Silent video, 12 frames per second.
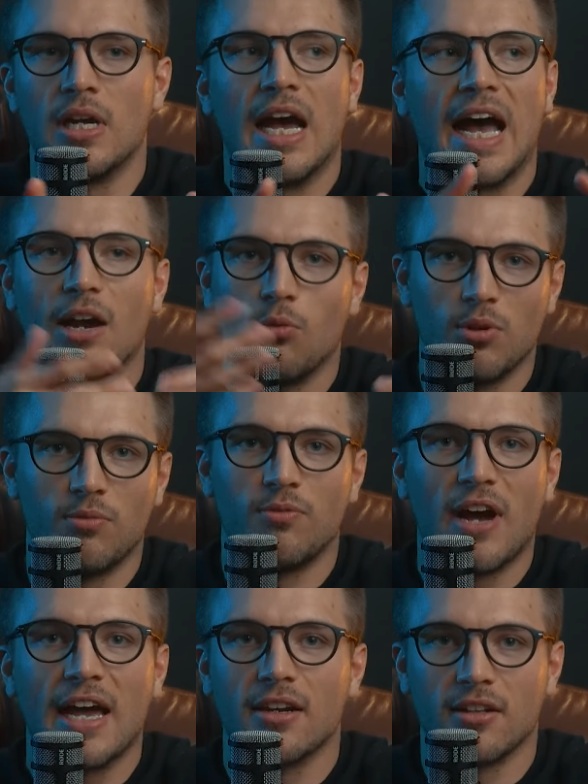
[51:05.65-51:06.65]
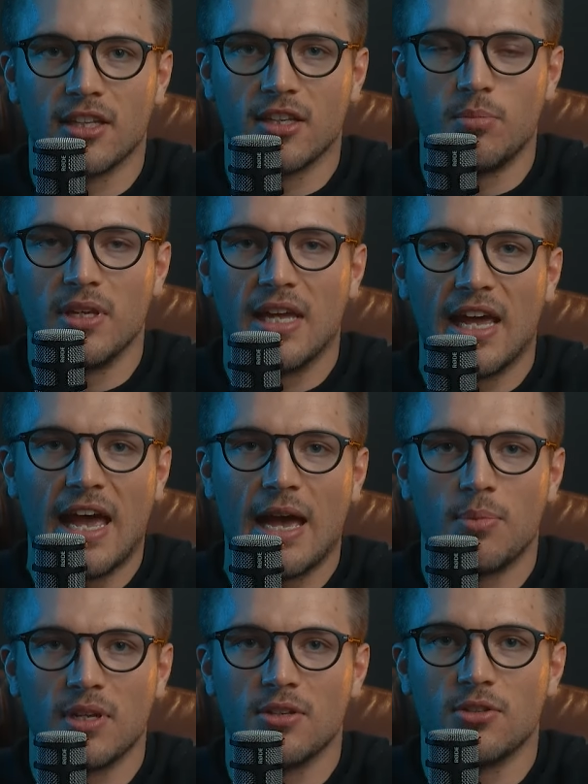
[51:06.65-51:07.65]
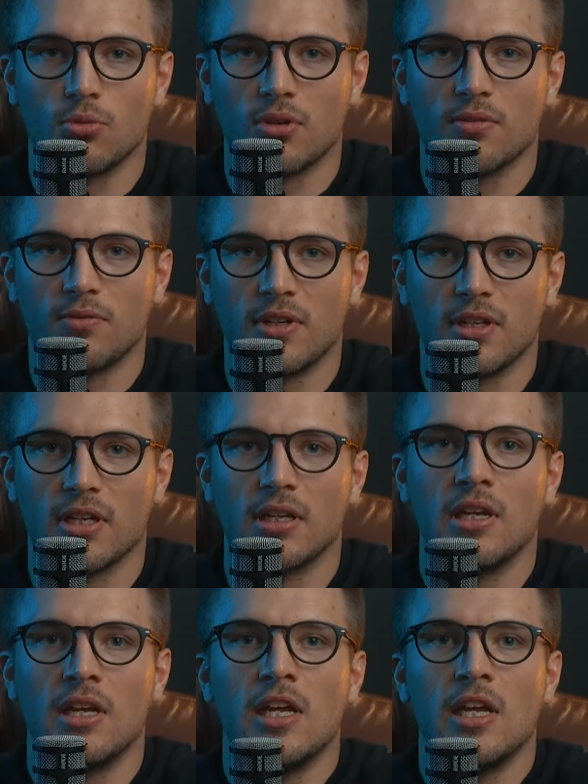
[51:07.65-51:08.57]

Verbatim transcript: I would finally be happy, sort of feeling.